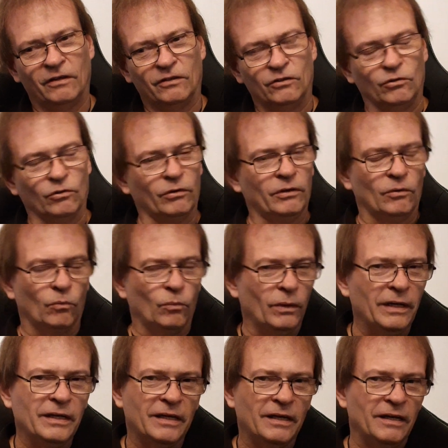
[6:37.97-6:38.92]
during the
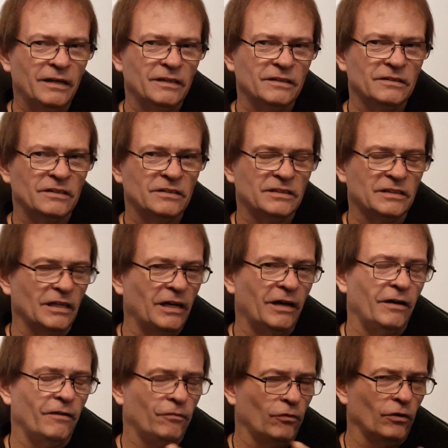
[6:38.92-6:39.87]
weekends and
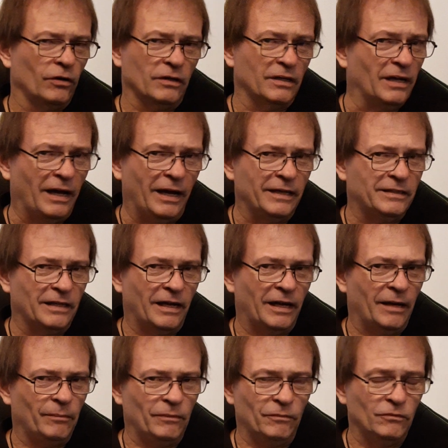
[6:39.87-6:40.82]
stuff or at
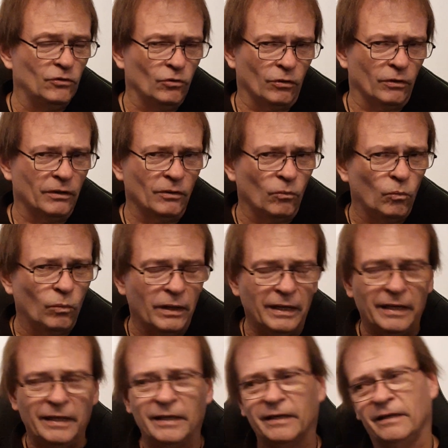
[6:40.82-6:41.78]
nighttime, even during the
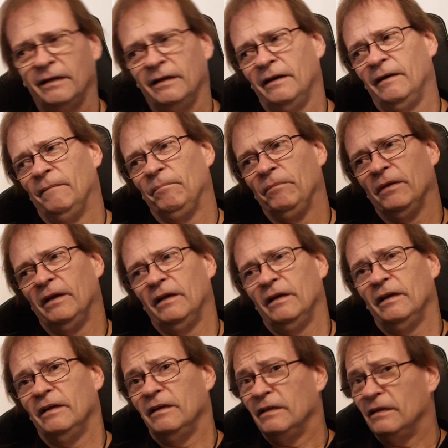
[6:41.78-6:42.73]
week.
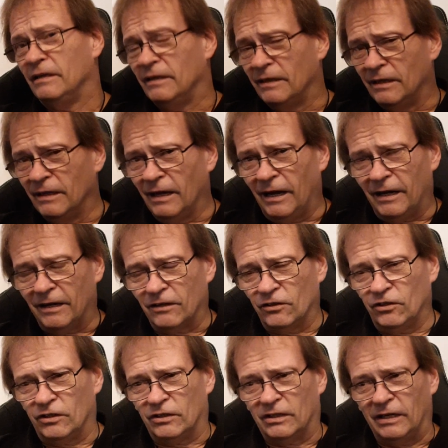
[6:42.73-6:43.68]
Not
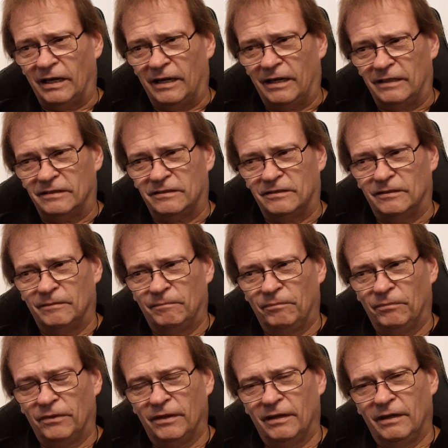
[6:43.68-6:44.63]
good, guys.
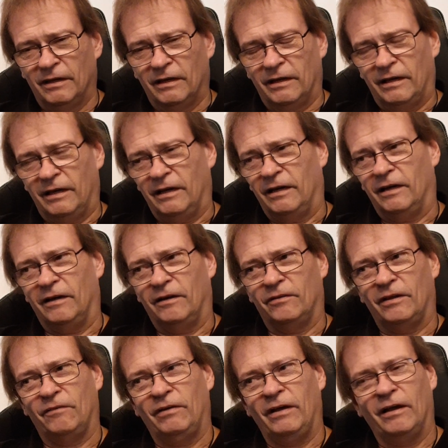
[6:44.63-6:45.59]
Uh,
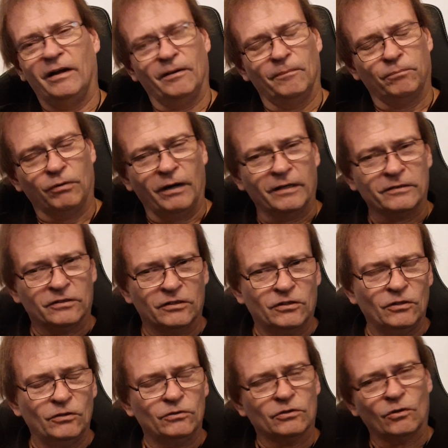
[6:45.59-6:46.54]
they've had a uh,
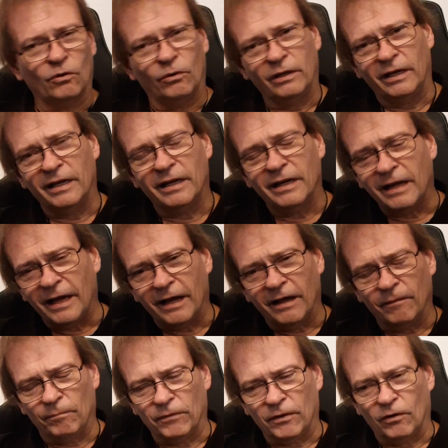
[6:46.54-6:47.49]
prostitutes going in and
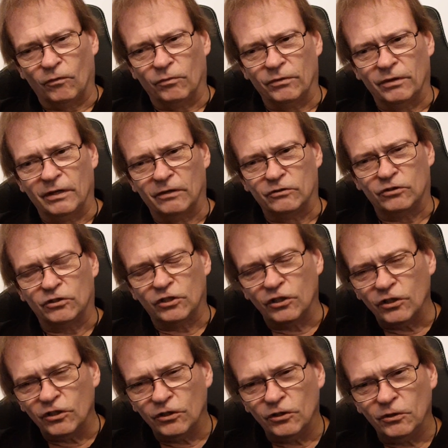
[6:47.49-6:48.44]
out over there
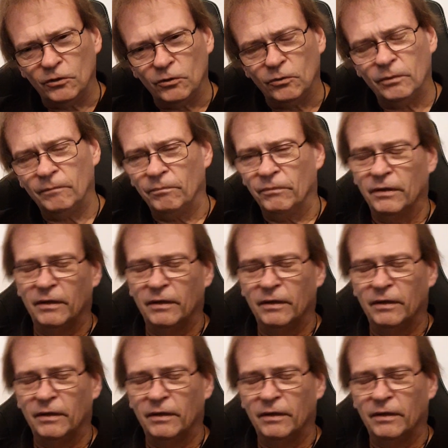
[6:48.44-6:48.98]
too.